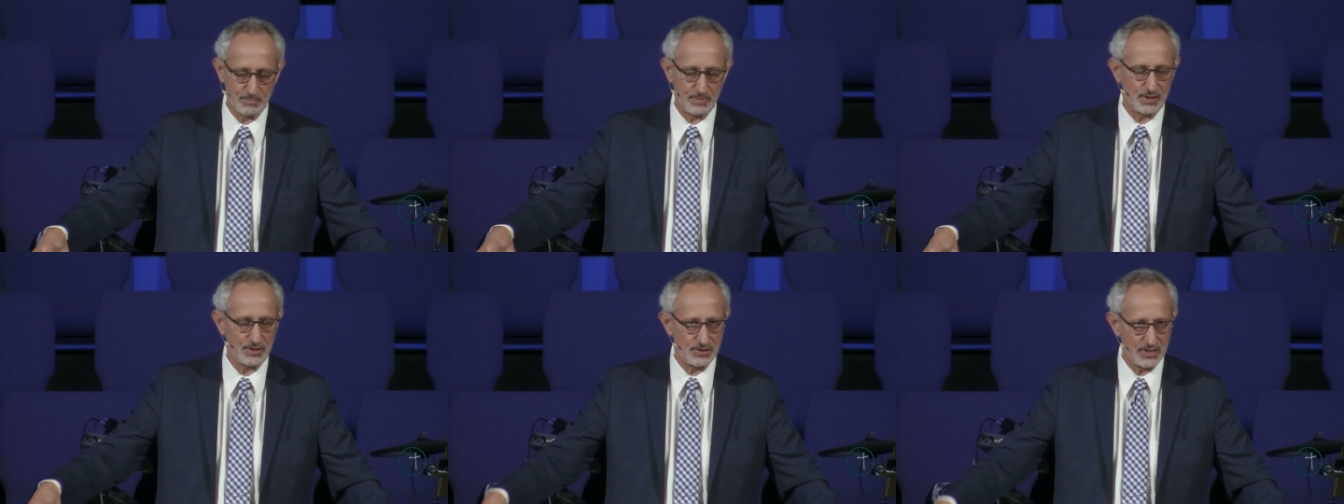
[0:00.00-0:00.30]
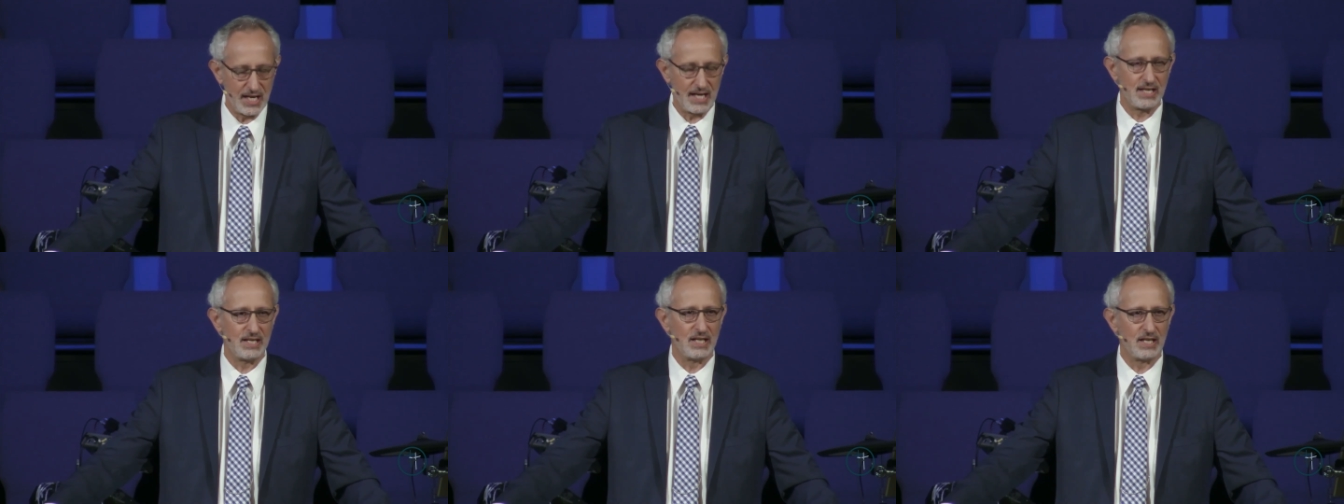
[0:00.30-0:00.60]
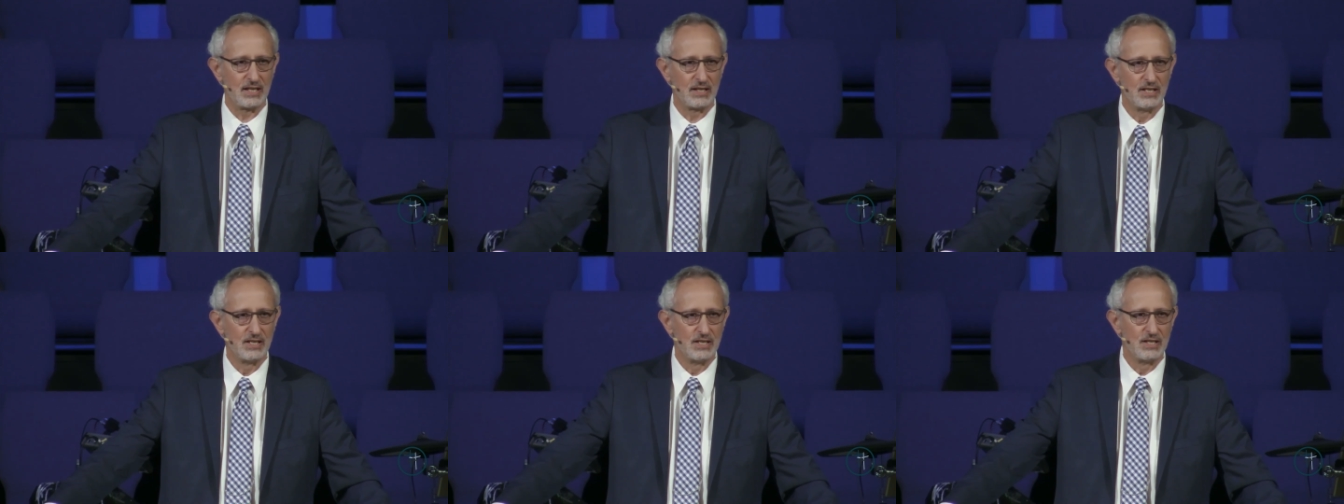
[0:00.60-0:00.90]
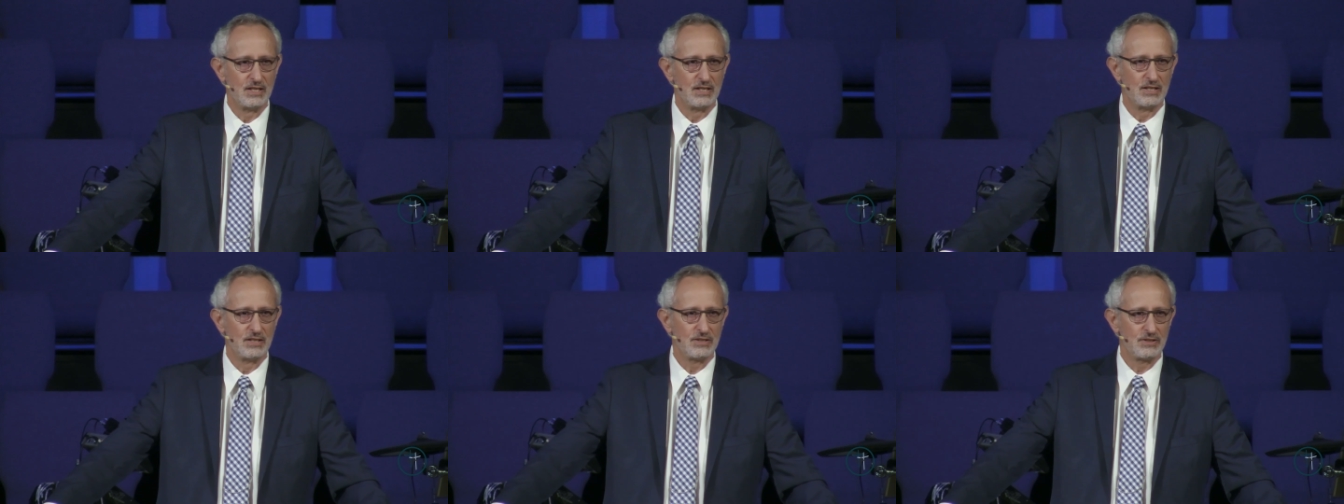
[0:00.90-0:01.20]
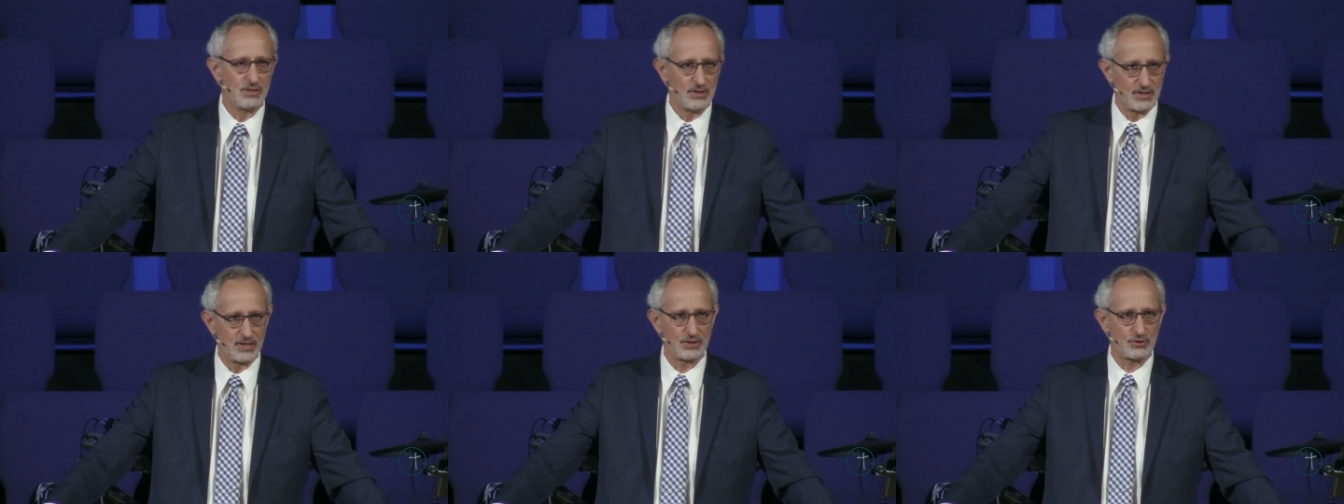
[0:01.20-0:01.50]
pertaining
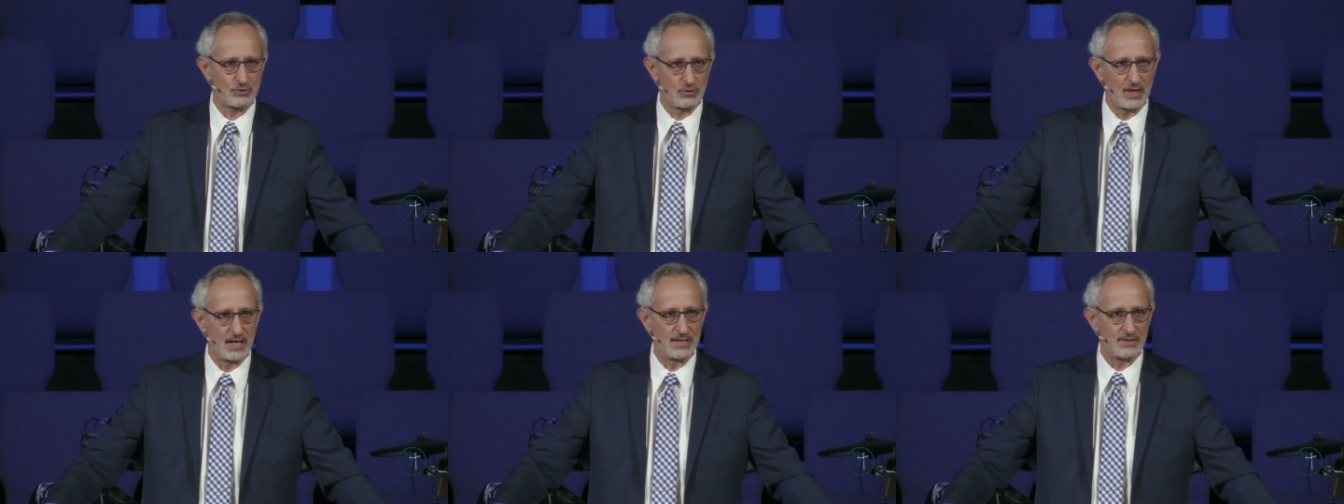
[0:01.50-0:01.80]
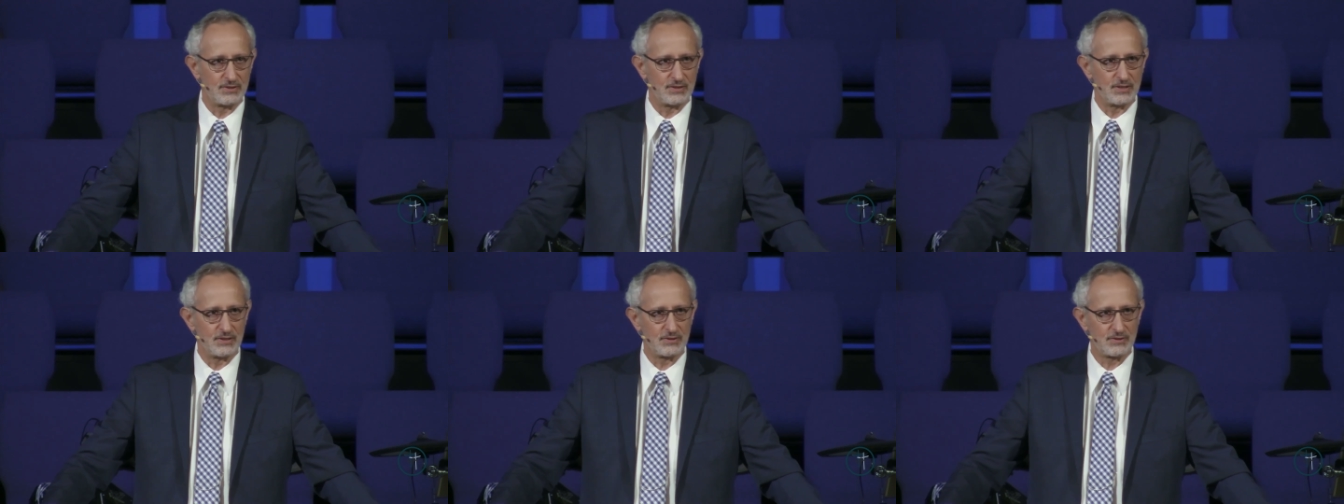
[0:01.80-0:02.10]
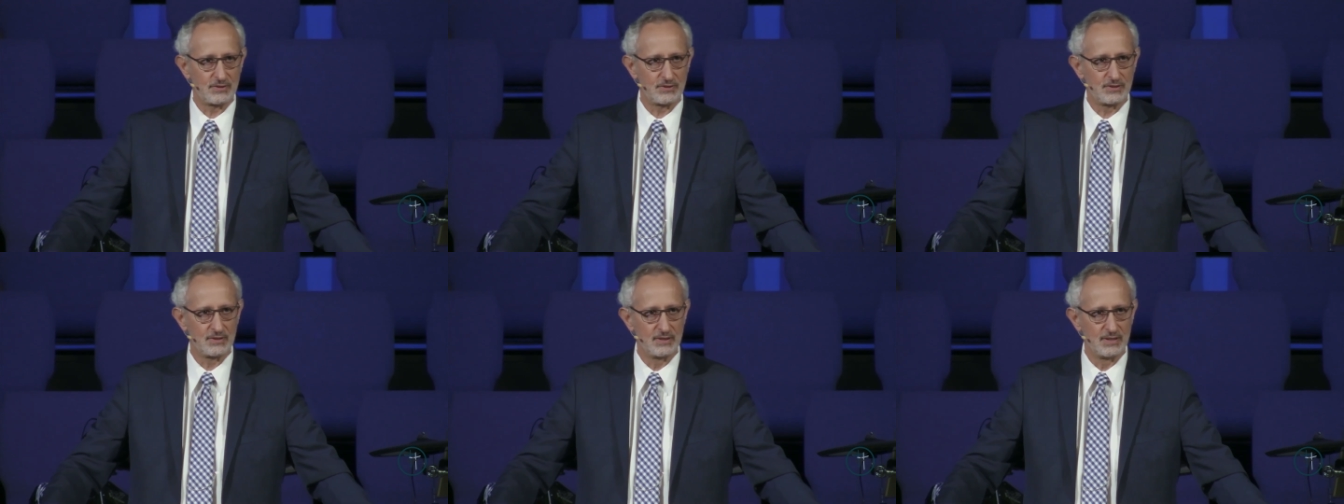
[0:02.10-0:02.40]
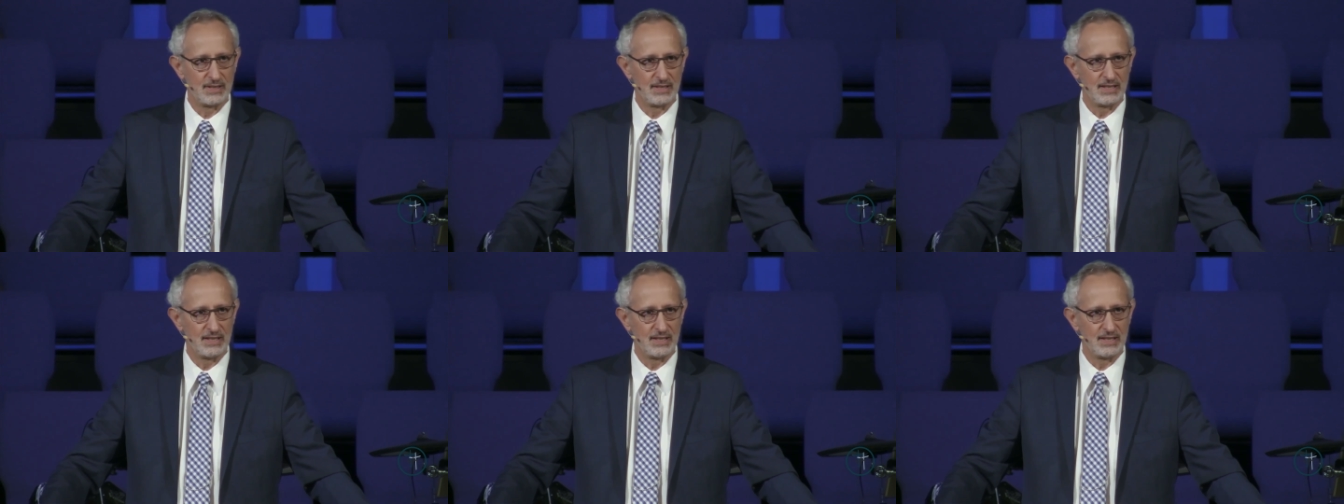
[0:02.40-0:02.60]
to this crisis.